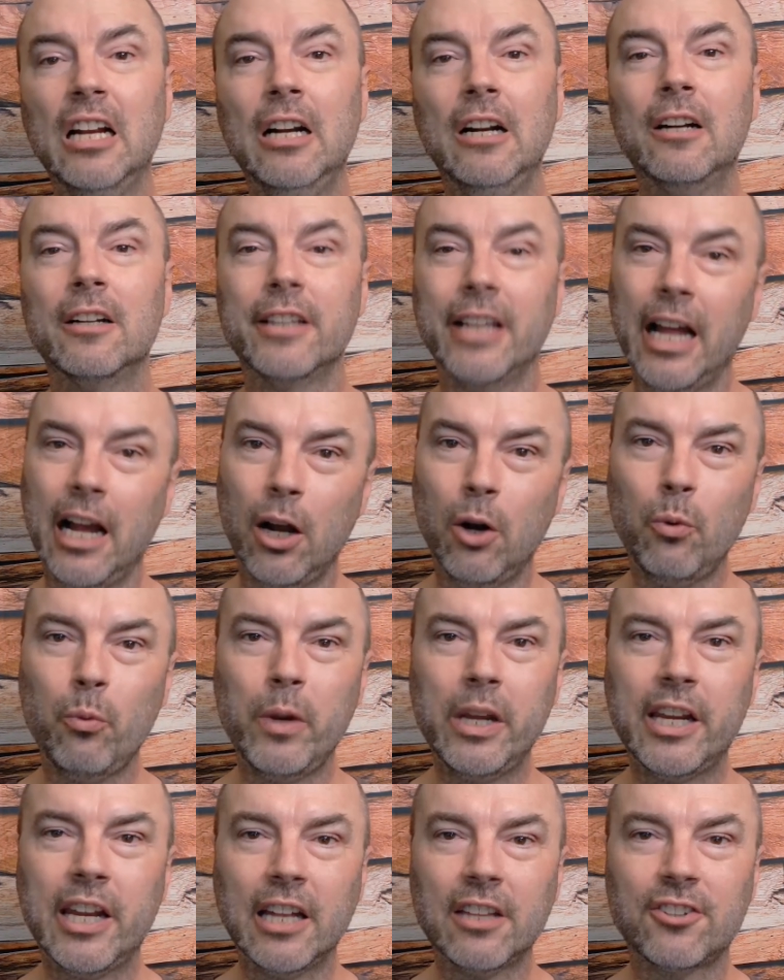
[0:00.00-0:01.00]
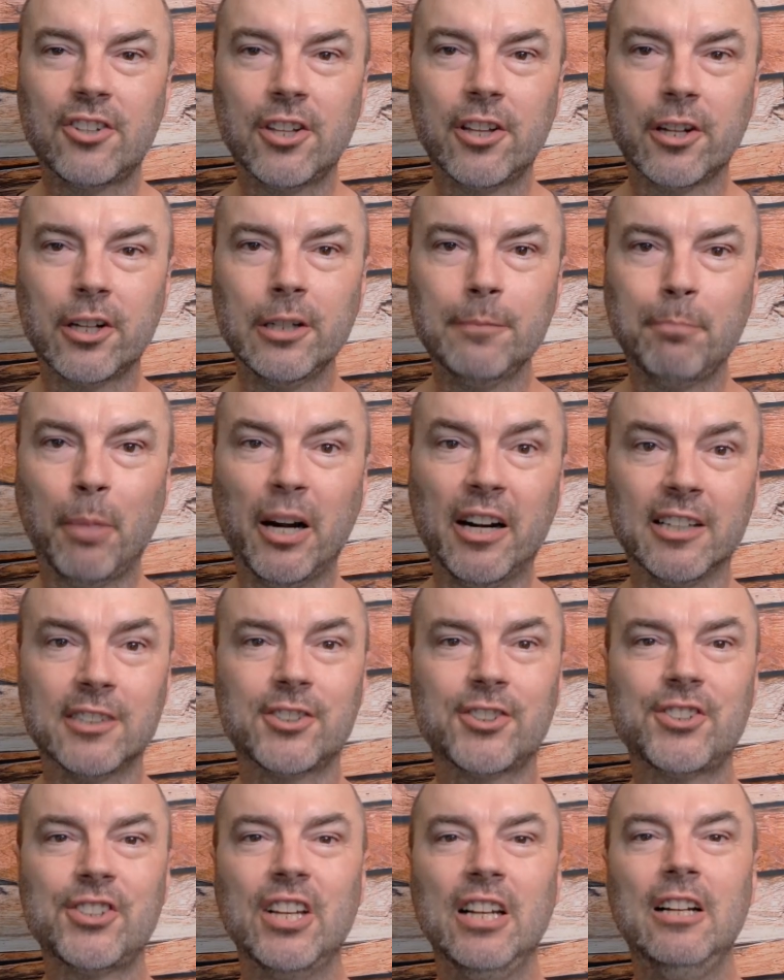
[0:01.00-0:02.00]
Now we get to the good
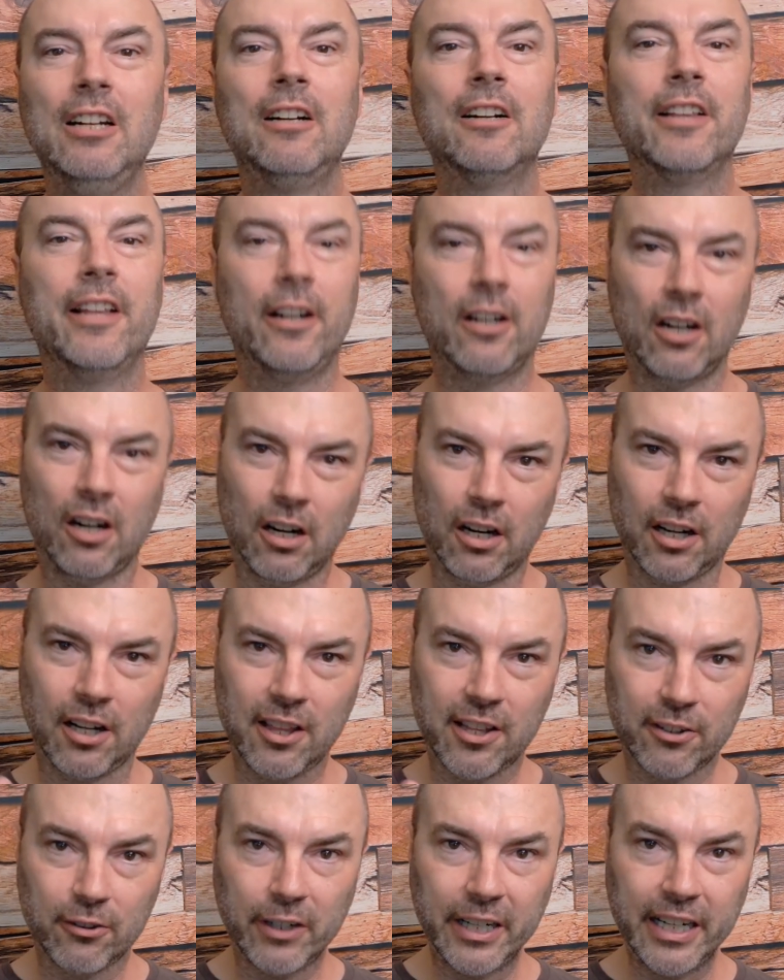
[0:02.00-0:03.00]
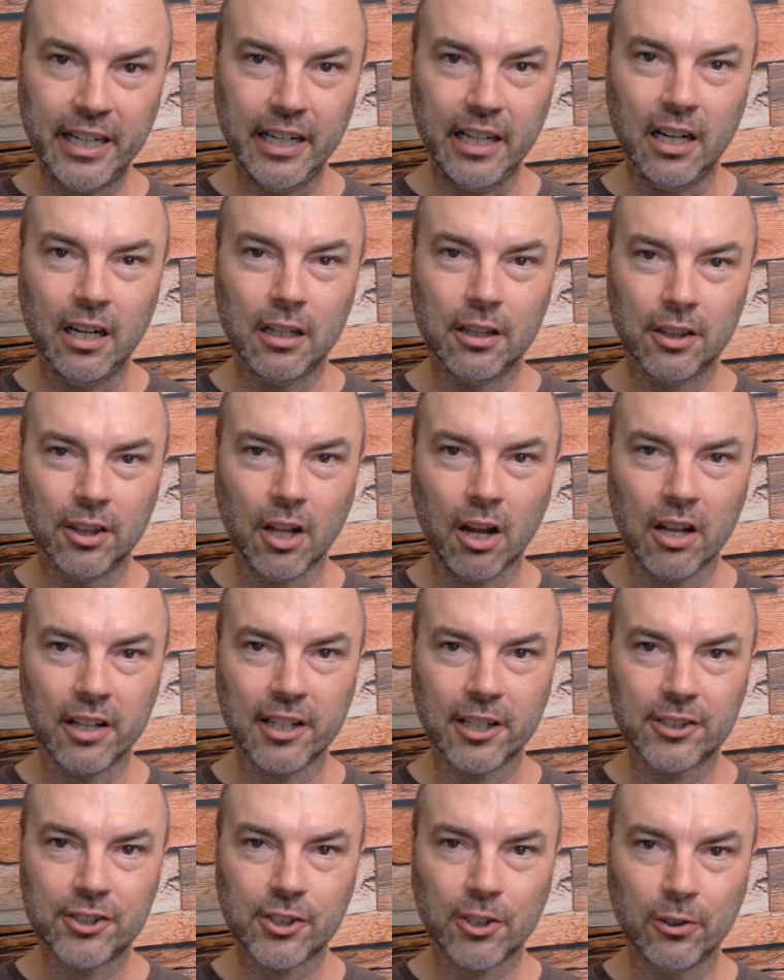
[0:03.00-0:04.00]
parts. There are 3
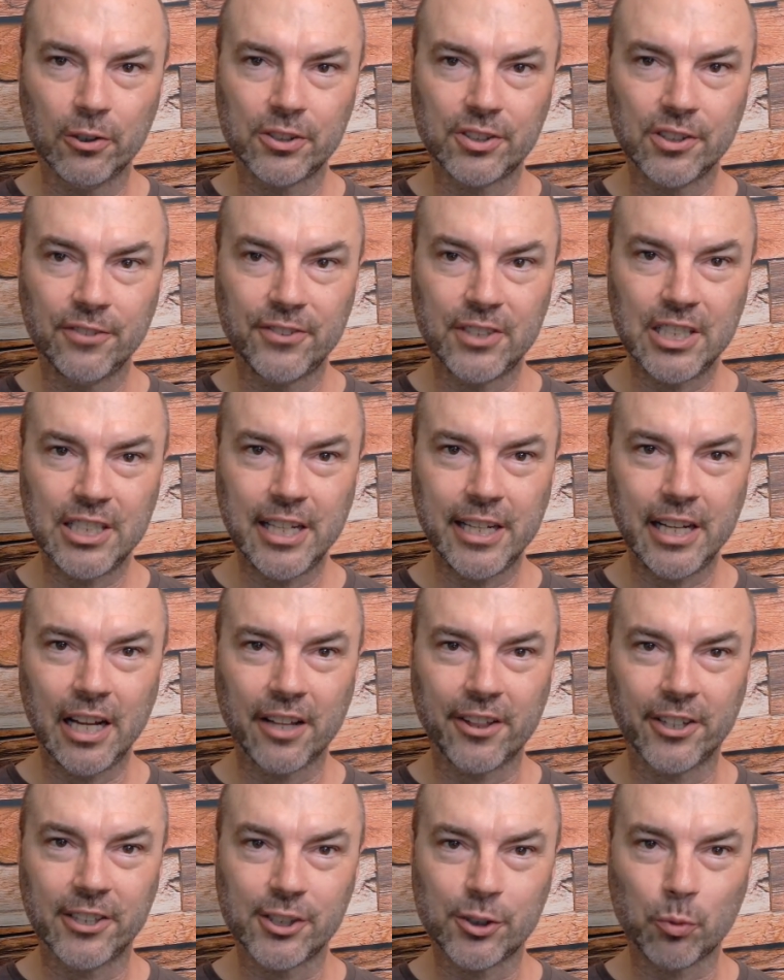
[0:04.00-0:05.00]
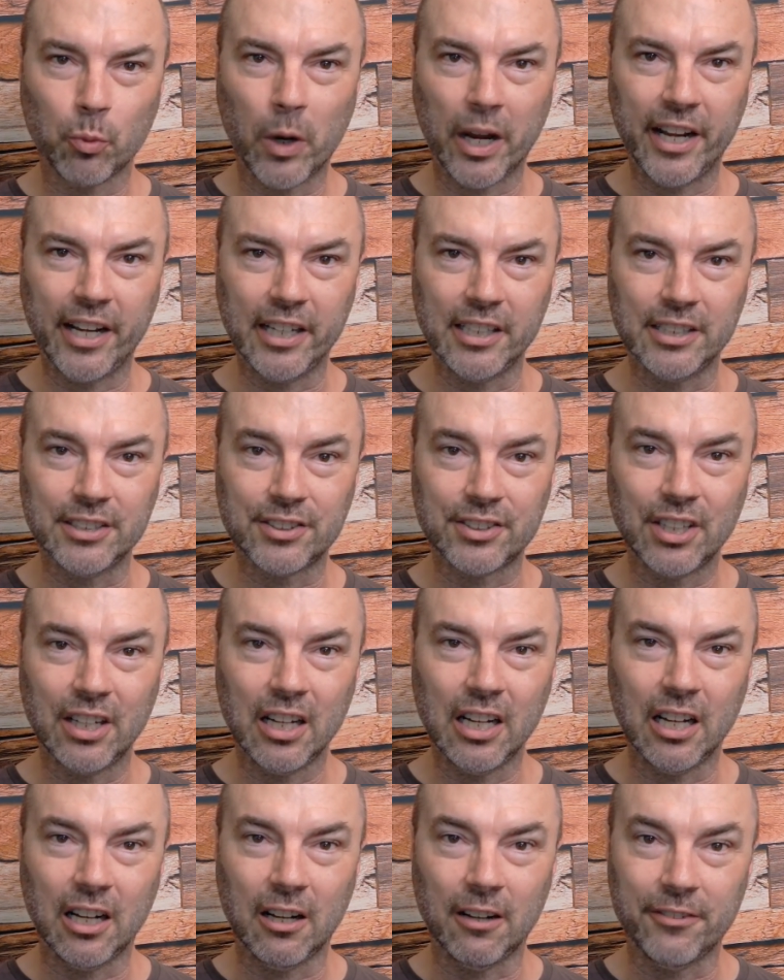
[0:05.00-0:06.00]
non-exclusive to the others ways
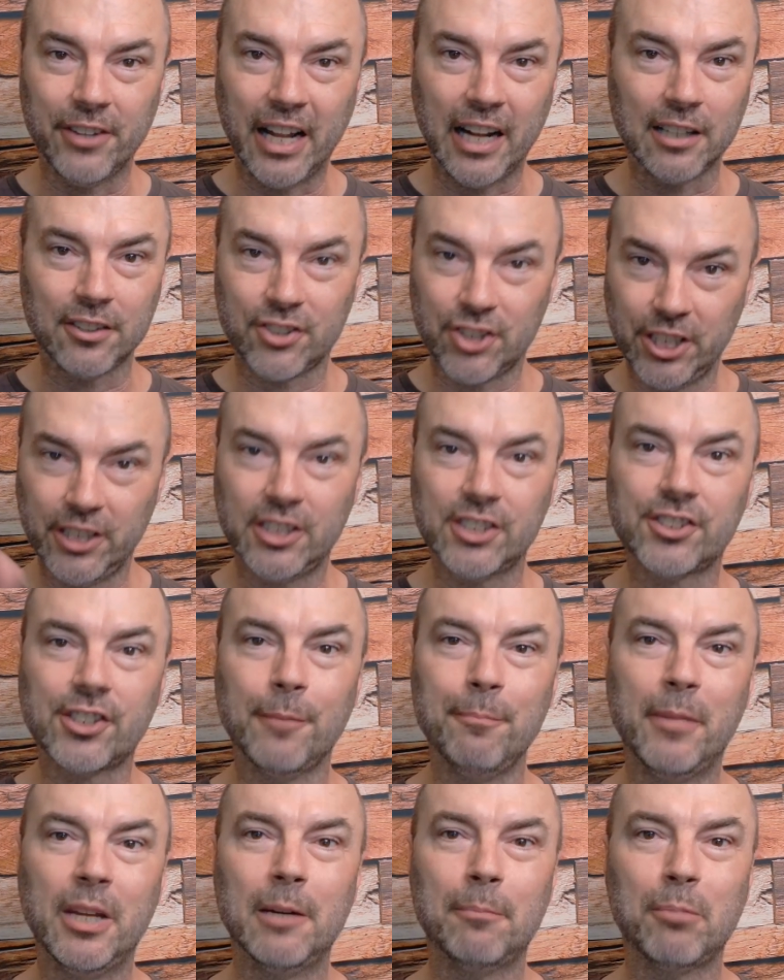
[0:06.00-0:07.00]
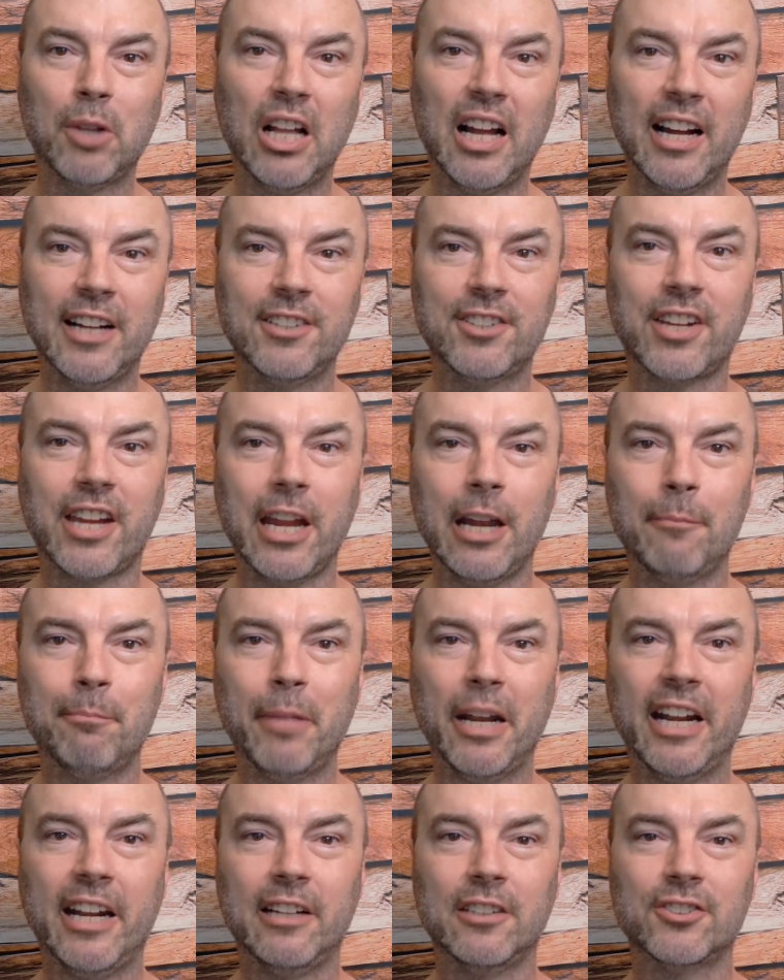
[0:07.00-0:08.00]
that tiers can be applied to
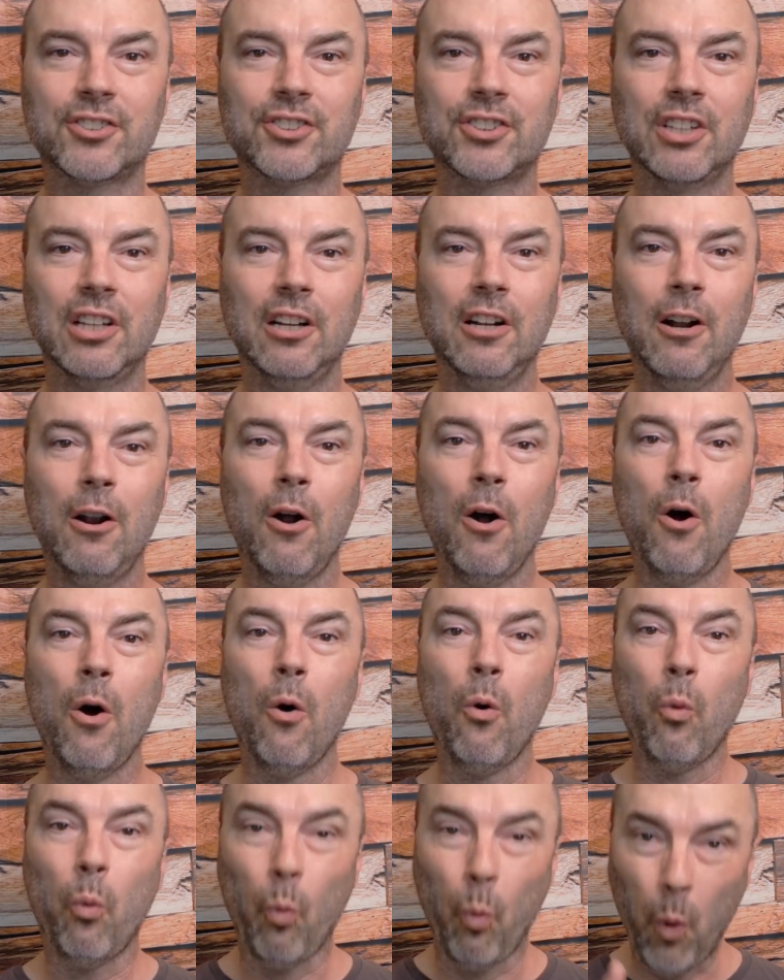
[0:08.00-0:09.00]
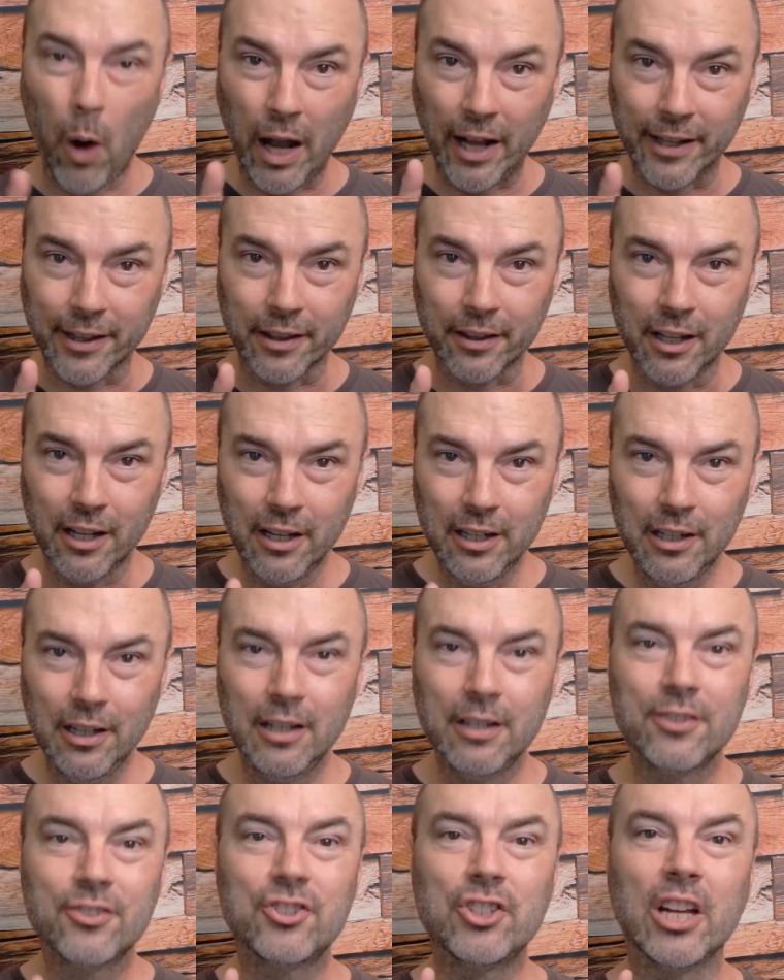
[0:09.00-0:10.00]
campaigns. 1,
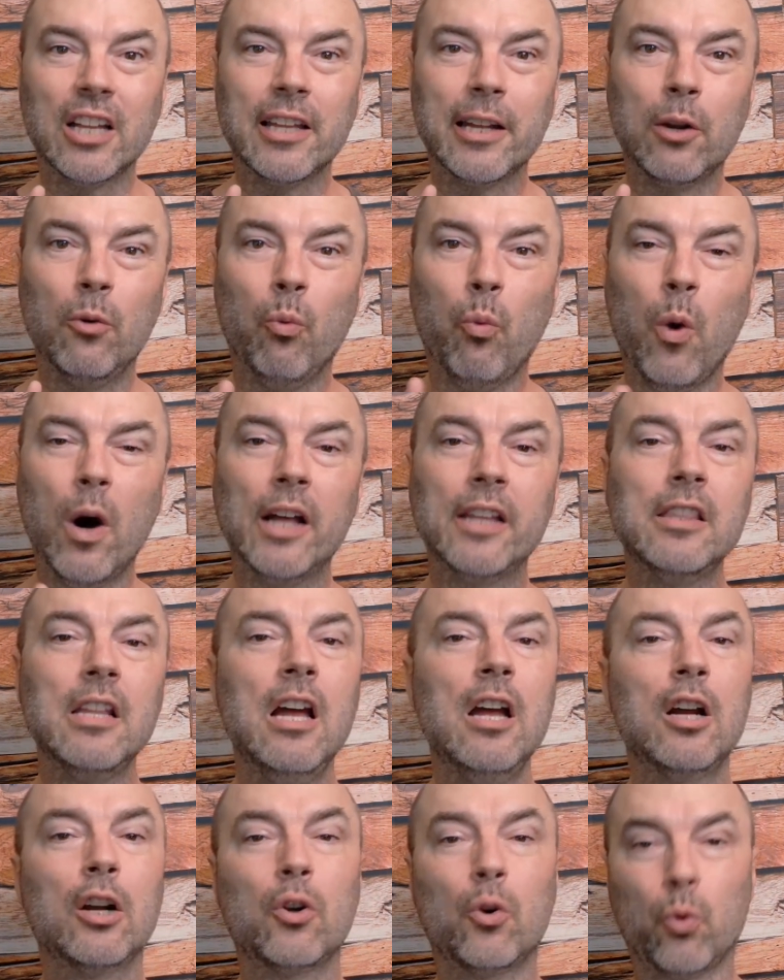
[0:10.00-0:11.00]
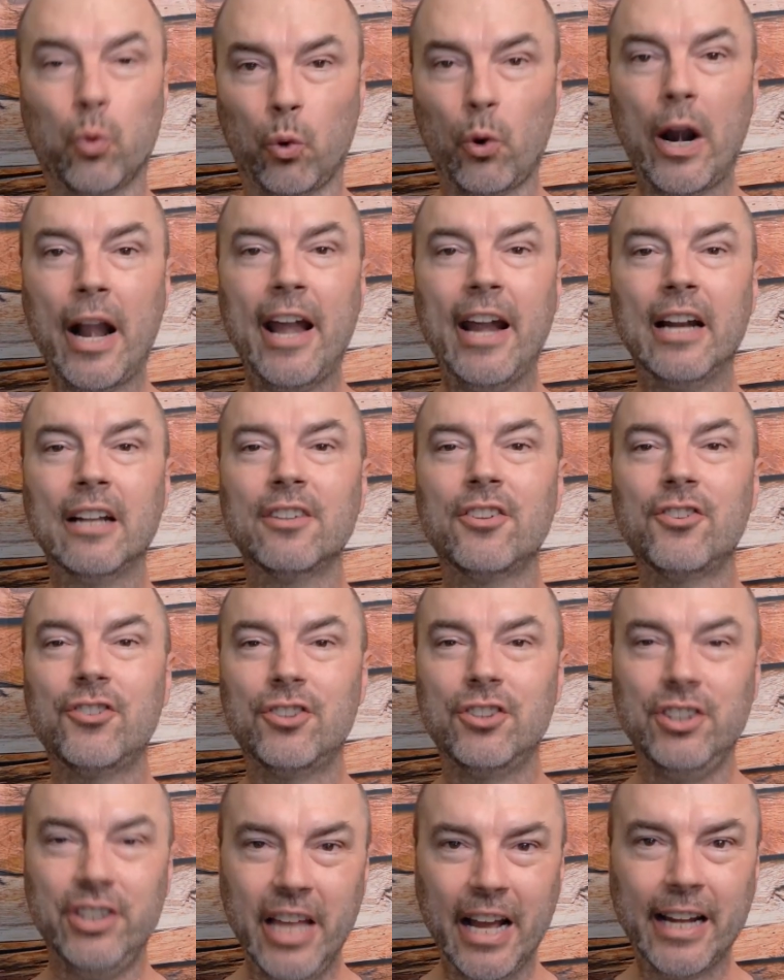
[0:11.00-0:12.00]
telling one grand
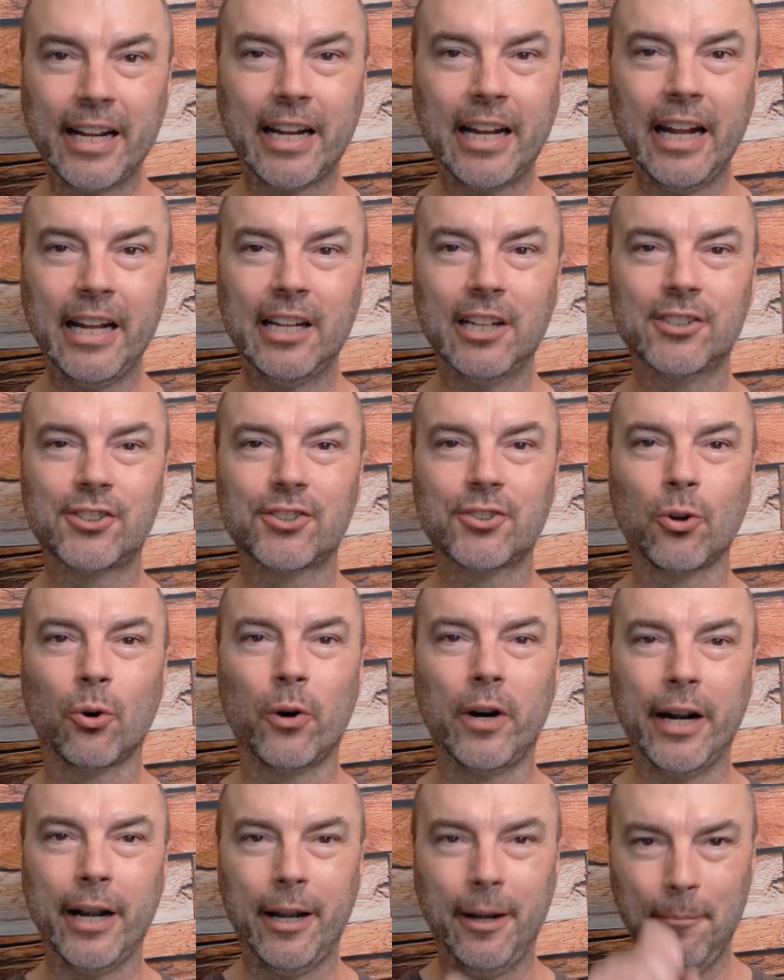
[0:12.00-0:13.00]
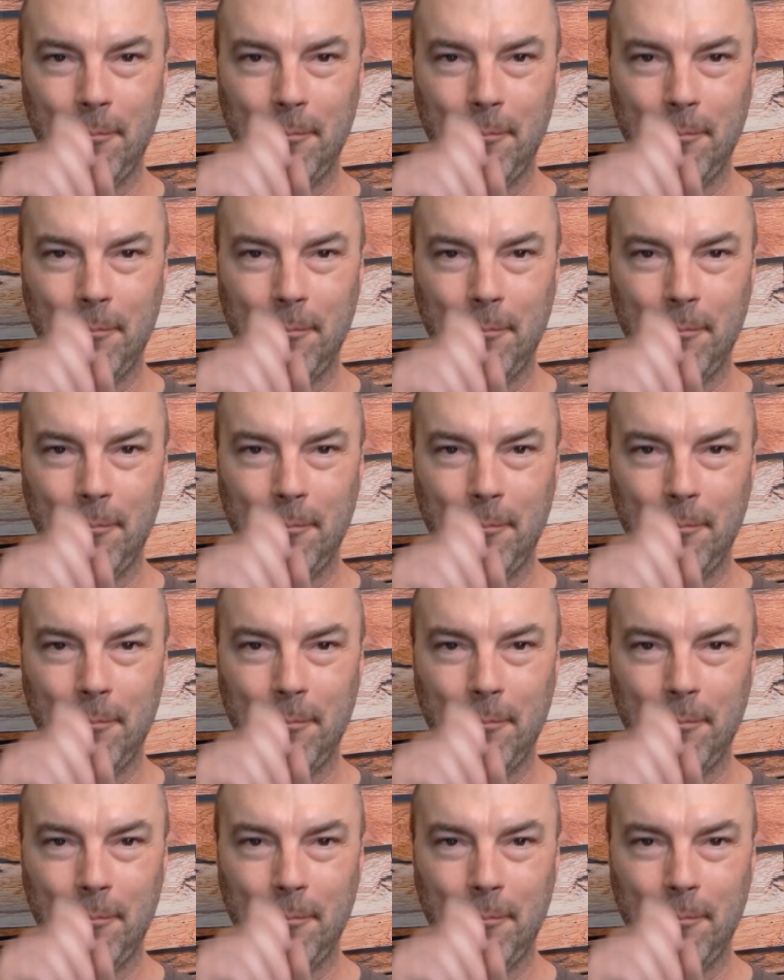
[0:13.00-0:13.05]
dedicated story.